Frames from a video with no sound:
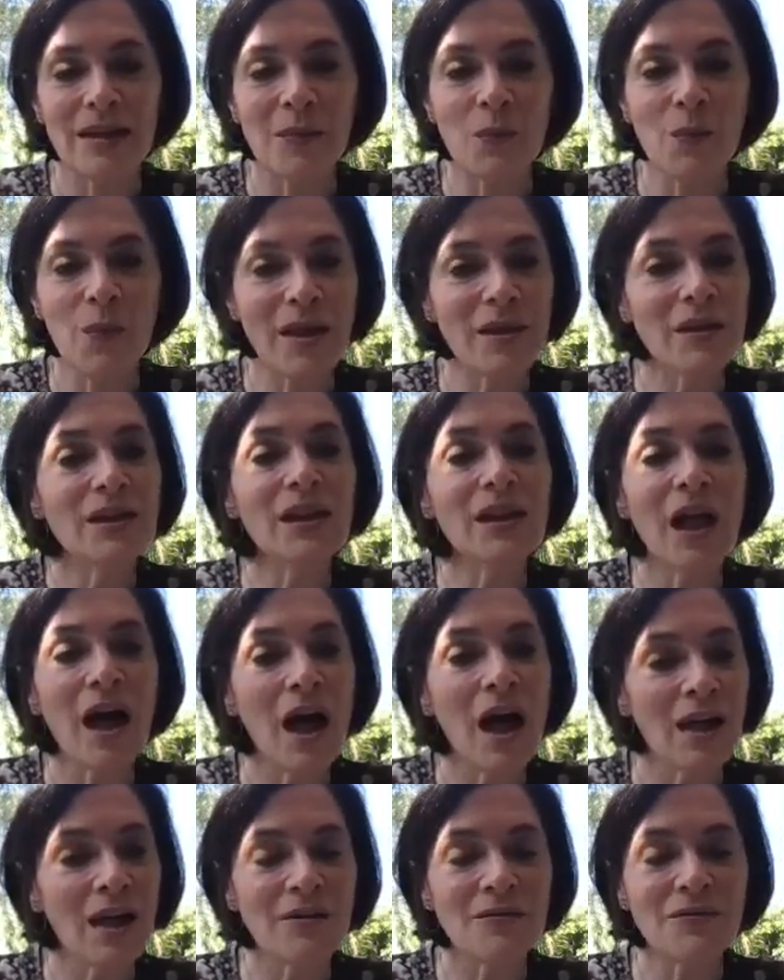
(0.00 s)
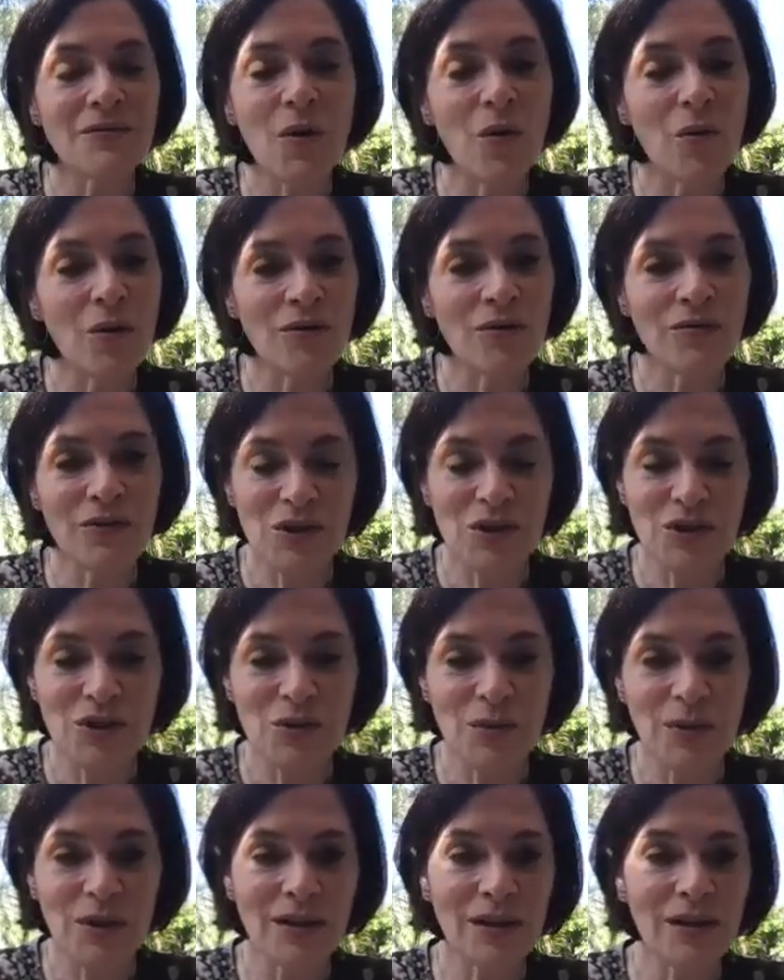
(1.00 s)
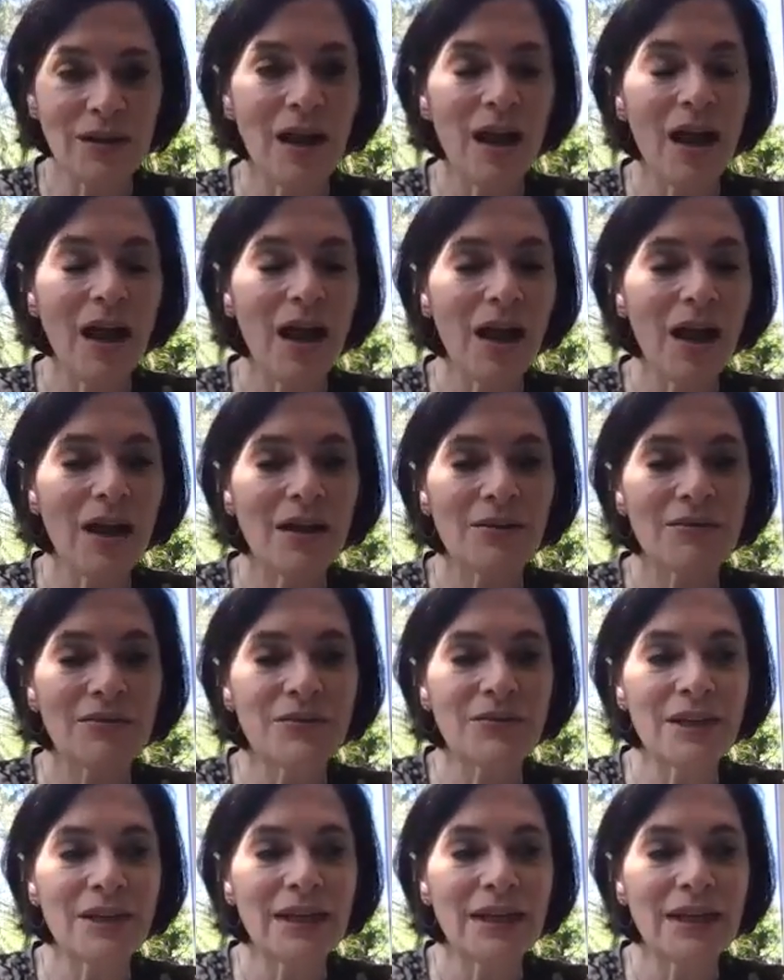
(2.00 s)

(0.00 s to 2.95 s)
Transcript: whether live or virtual, of